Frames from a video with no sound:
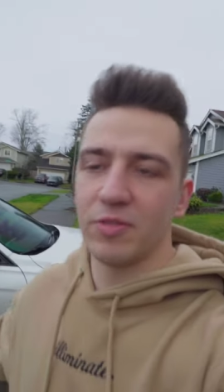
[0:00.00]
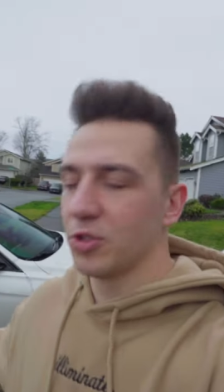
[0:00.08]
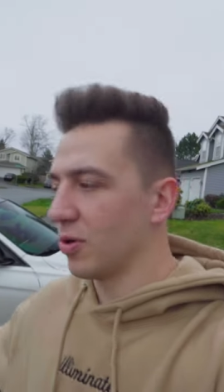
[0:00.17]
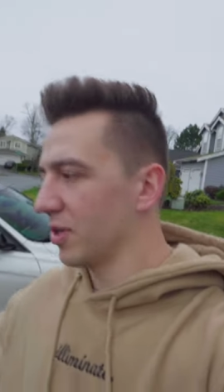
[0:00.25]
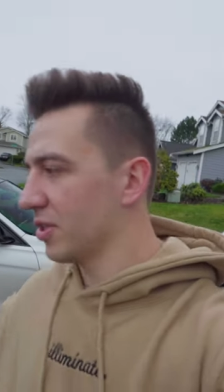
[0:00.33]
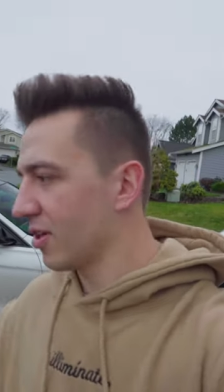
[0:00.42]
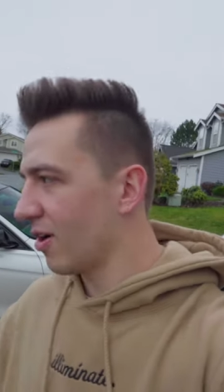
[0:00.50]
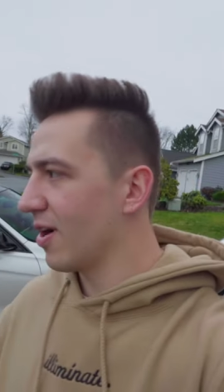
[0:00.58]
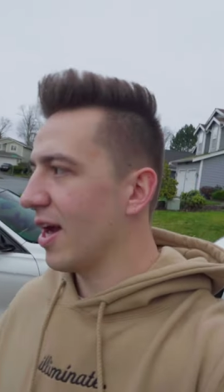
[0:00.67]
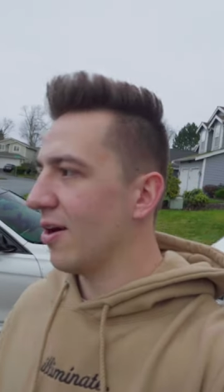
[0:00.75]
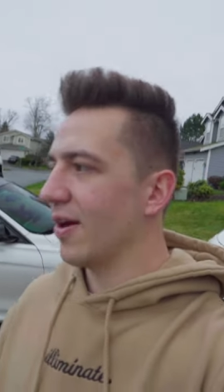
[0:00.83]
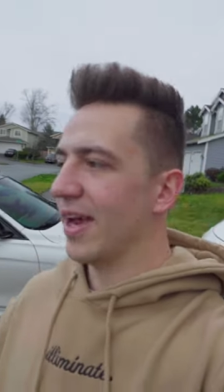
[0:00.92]
of enjoying this car
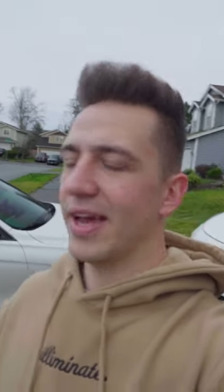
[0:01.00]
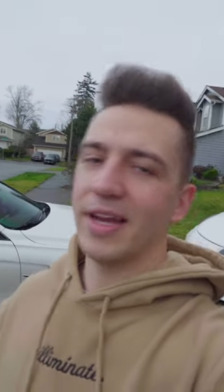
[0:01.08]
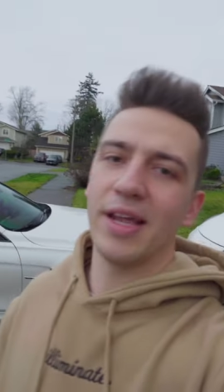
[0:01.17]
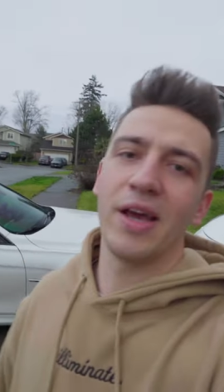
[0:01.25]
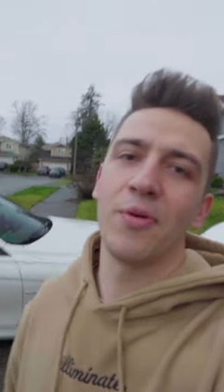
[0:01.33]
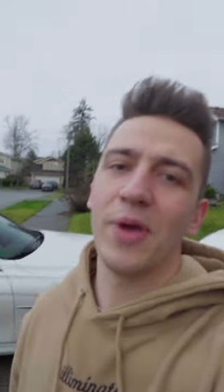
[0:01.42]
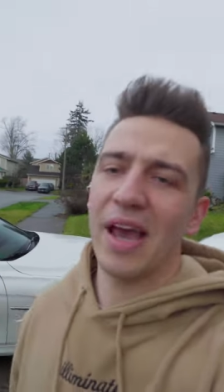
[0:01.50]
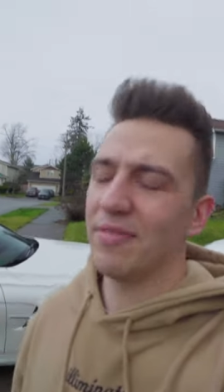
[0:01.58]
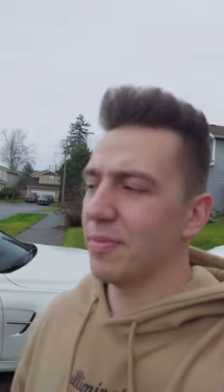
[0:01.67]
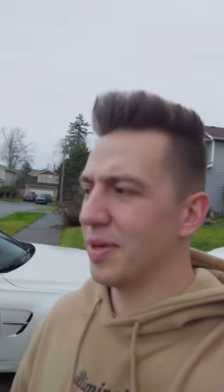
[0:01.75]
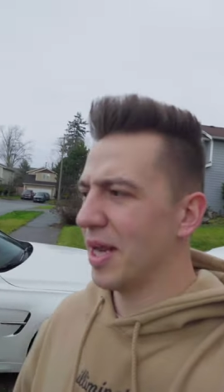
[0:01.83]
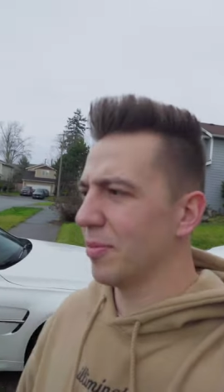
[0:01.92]
now and we
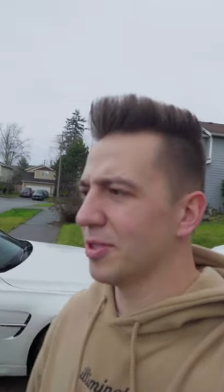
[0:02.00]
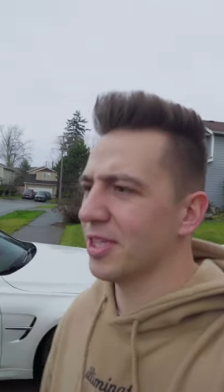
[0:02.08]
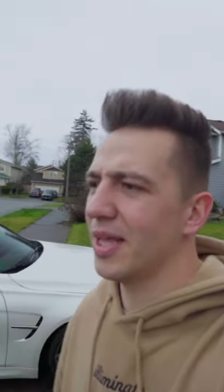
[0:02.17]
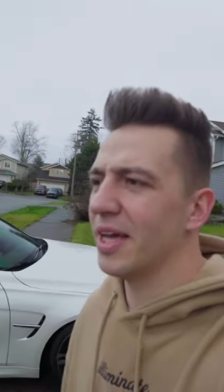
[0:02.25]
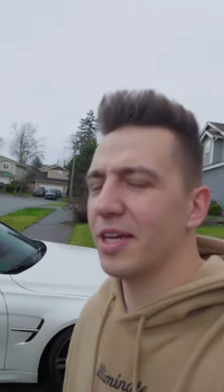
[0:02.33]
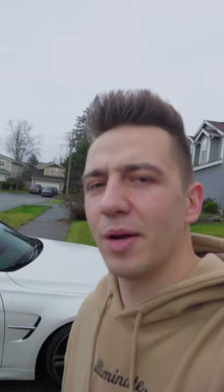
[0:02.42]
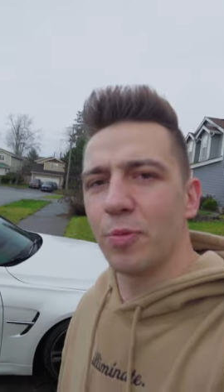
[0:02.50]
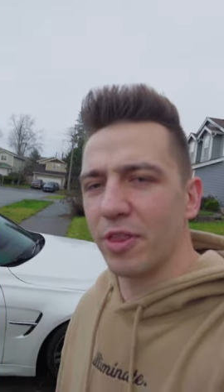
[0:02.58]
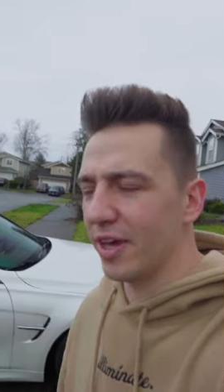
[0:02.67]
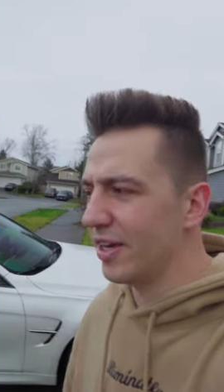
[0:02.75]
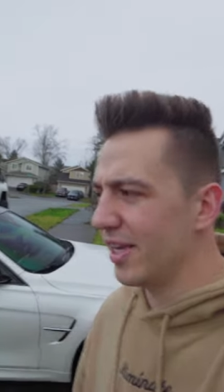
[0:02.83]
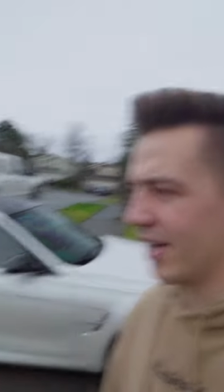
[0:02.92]
haven't been able to line it up with Eddie